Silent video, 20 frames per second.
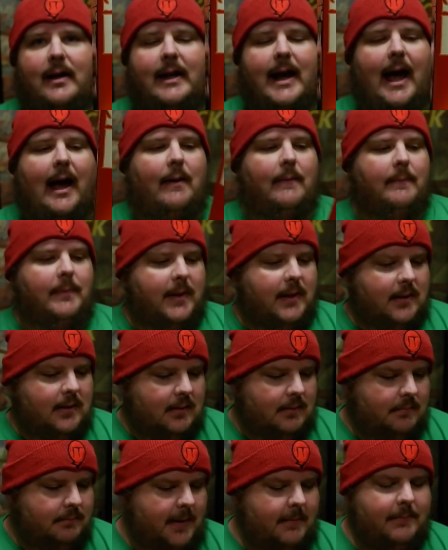Now,
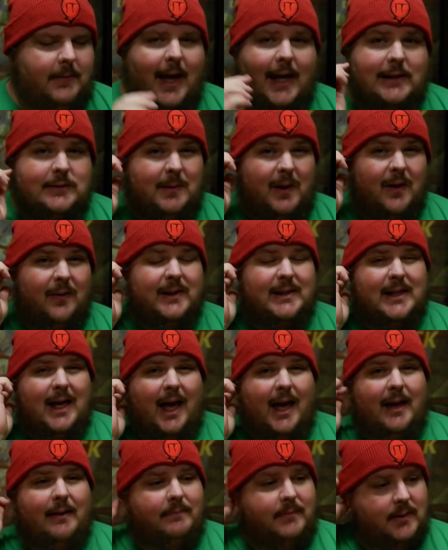people ask me all the
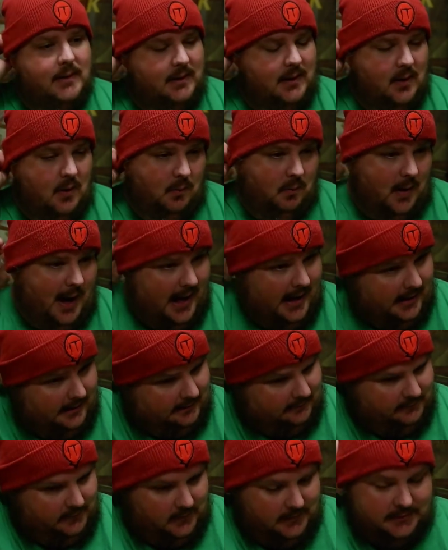time, you know, why,
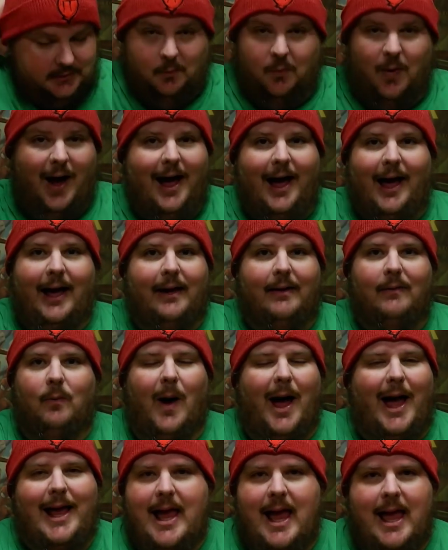of course, why,
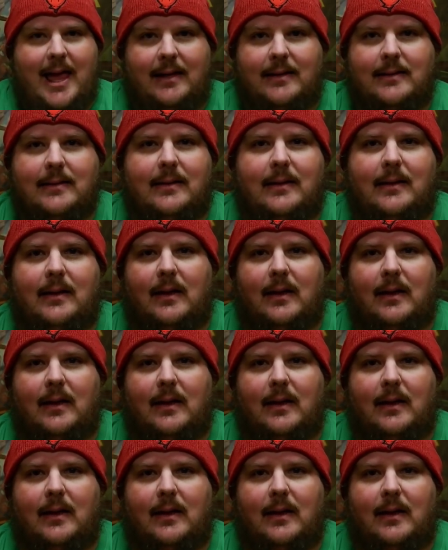why it?